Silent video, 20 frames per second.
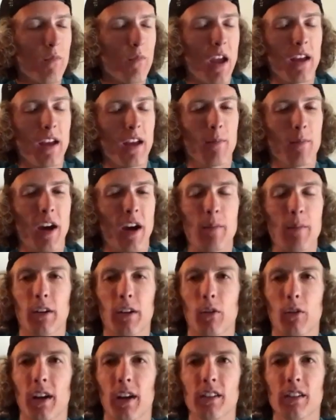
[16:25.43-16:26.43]
it might have
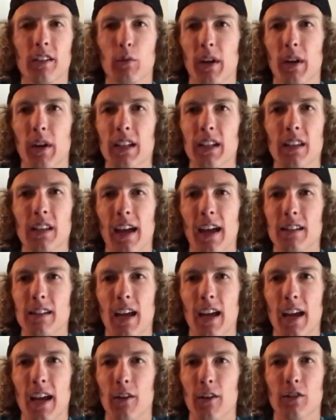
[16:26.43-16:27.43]
been crazy windy that
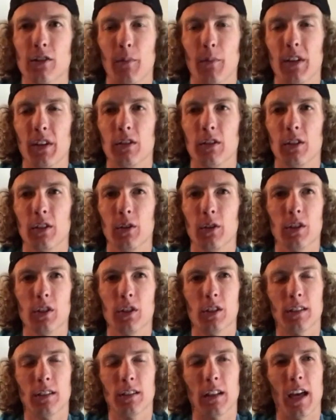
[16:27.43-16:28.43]
day or something too.
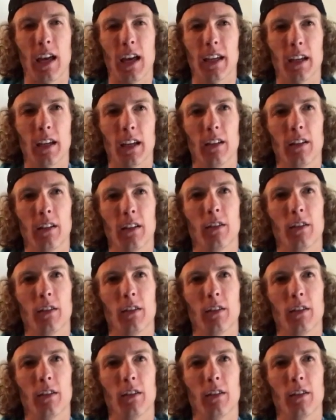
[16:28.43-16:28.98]
It's just like